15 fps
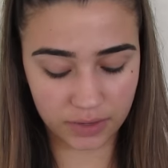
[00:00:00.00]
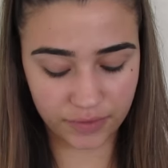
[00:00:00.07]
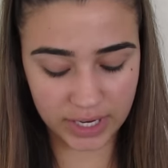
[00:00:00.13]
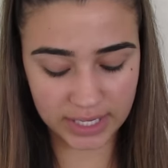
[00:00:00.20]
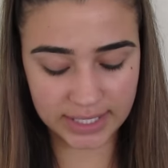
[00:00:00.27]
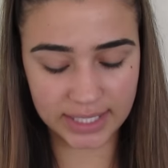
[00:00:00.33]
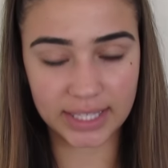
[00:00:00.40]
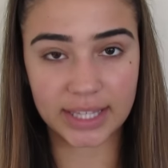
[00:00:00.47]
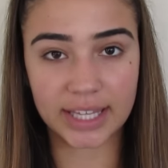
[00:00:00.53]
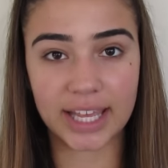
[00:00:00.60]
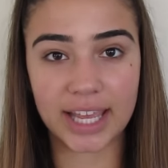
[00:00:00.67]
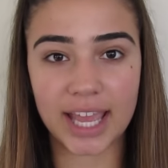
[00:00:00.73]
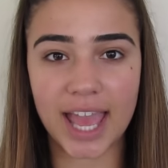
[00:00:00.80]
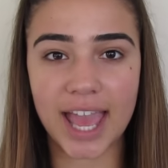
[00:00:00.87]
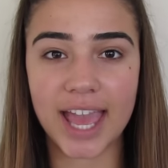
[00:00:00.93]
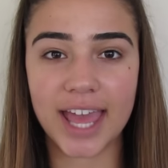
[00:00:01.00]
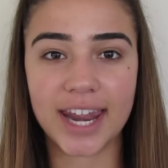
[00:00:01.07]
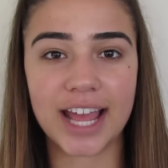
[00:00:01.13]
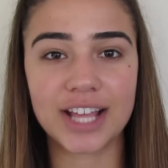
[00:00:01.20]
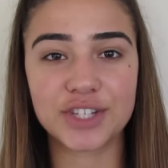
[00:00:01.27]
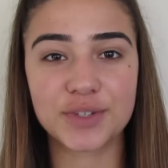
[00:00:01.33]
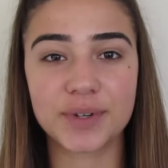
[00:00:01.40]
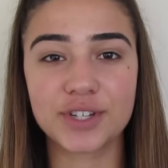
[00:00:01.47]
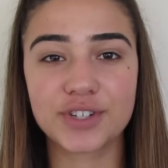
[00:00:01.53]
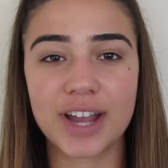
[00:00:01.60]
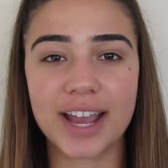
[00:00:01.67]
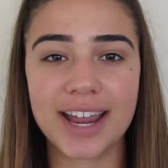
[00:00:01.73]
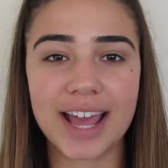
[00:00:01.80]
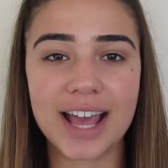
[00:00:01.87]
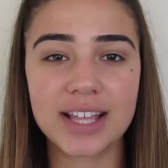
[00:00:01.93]
recently and I just want to
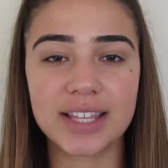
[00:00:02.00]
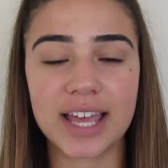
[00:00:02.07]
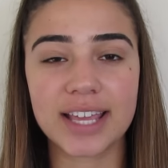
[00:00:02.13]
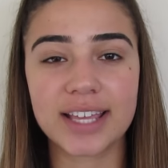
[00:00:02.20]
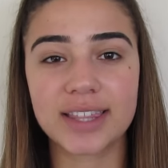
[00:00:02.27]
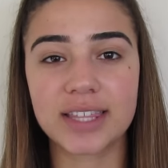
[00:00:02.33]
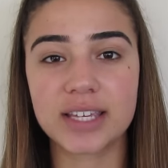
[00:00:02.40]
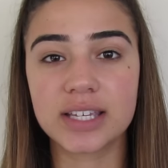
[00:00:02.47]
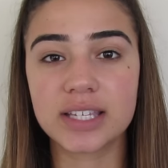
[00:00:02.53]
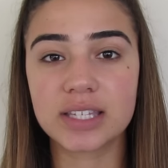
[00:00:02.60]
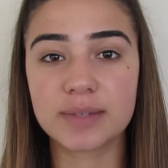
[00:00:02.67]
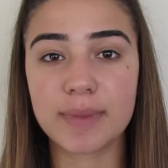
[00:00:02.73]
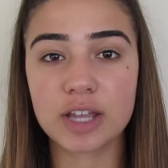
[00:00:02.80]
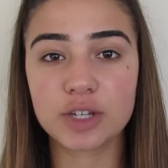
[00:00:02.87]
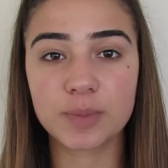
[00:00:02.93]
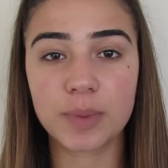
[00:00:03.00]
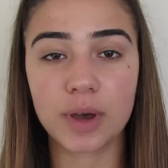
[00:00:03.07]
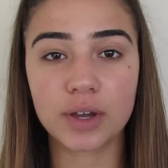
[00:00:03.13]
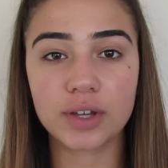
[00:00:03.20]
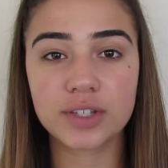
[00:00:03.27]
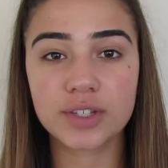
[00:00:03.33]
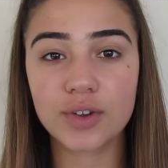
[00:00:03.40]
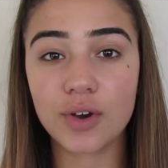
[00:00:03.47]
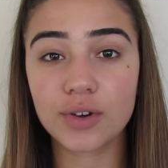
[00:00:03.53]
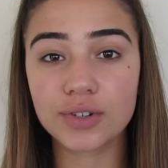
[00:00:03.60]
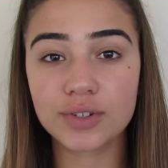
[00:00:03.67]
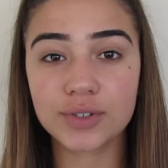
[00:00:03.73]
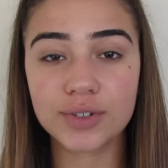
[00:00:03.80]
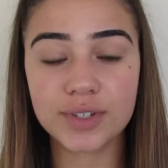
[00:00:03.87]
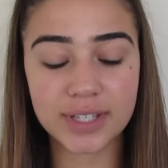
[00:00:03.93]
try it out, like the Smashbox
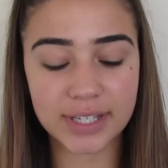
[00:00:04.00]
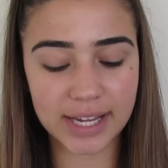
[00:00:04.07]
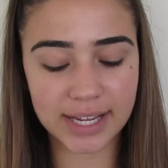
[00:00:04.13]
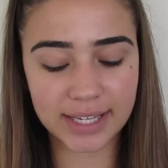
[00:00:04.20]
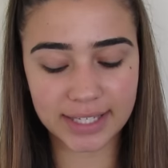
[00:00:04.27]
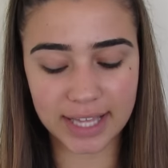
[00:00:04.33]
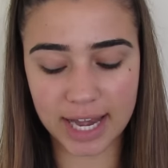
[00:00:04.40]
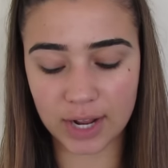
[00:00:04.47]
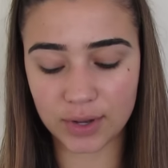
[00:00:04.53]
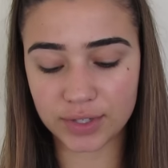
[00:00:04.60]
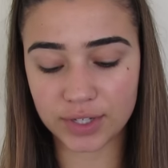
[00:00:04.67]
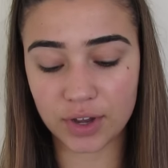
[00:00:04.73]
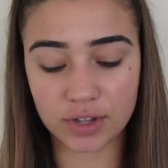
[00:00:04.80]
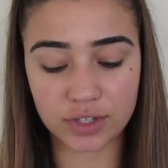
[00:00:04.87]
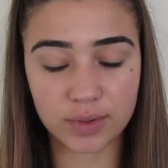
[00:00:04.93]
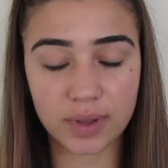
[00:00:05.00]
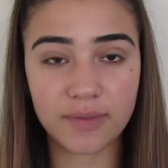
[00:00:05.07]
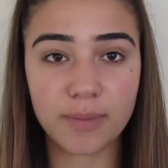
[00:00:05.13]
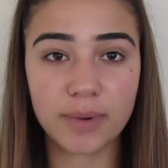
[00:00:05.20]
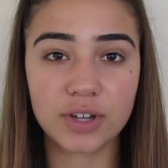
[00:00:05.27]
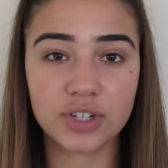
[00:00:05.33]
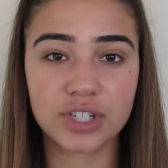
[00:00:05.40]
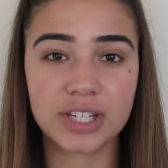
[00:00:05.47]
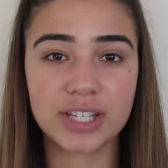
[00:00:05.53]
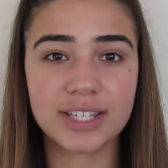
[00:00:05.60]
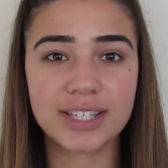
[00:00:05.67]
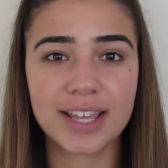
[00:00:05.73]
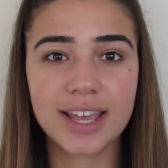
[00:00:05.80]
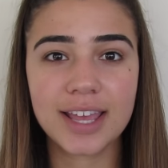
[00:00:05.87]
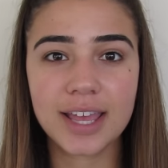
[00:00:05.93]
contour sticks, and I also got sweeper
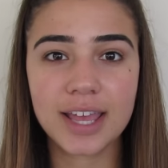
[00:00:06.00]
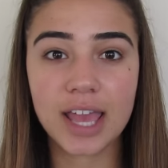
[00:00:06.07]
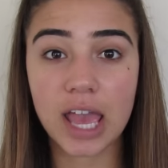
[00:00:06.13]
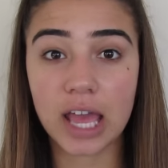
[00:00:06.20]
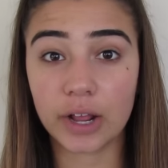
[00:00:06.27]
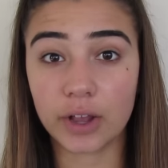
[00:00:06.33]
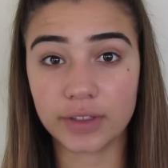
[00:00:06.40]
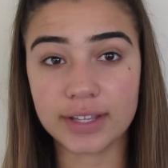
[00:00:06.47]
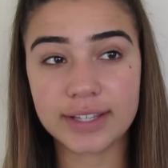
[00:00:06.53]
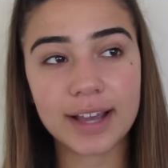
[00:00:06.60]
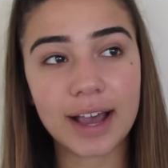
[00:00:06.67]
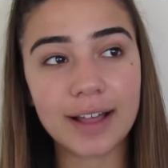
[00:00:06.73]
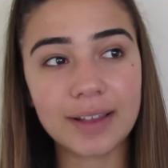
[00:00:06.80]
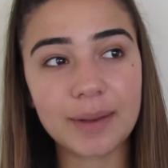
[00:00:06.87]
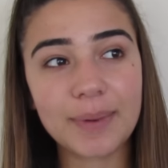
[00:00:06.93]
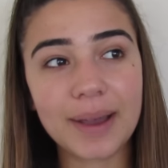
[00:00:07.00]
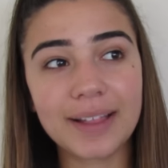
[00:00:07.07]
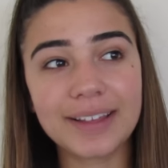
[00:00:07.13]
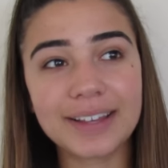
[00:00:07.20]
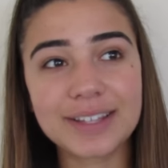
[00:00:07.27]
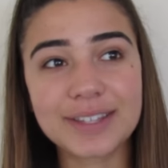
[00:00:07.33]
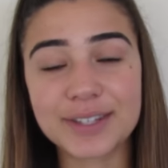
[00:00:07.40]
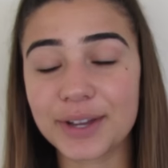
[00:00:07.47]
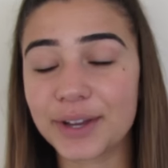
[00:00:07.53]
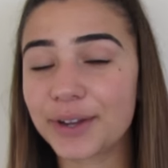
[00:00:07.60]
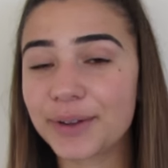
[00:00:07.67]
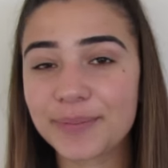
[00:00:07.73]
brushes, I've got the Tartelette palette, so